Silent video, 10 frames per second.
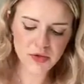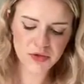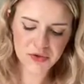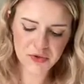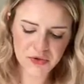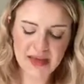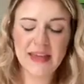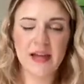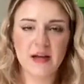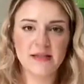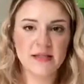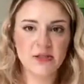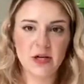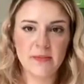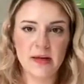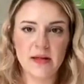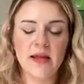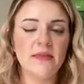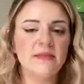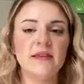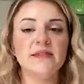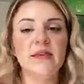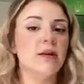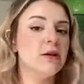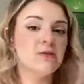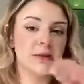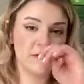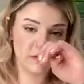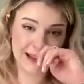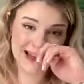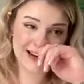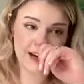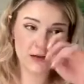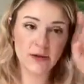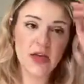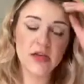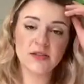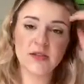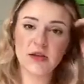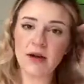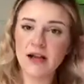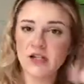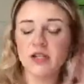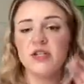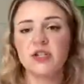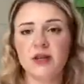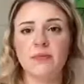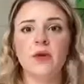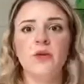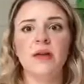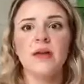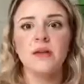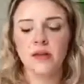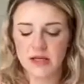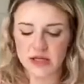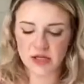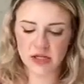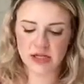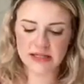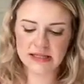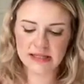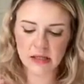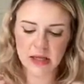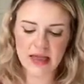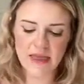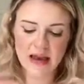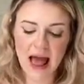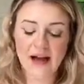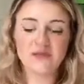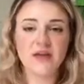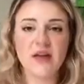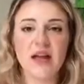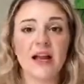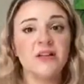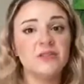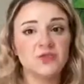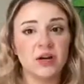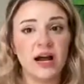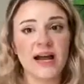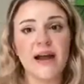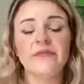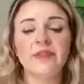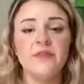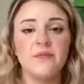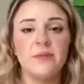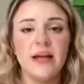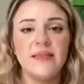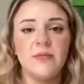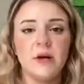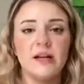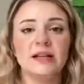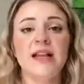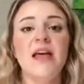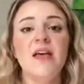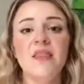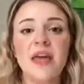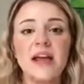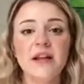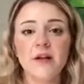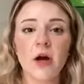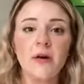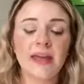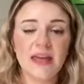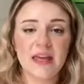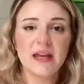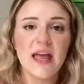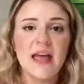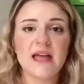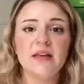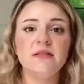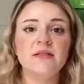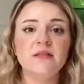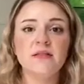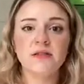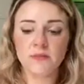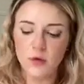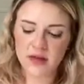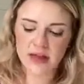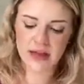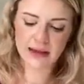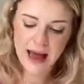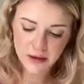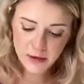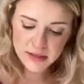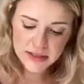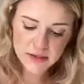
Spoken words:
to a keratin treatment in the sense that you're using a flat iron. So you're actually shampooing and conditioning still, and then after the hair is dried, after you've applied the product, then you're going in and smoothing it out.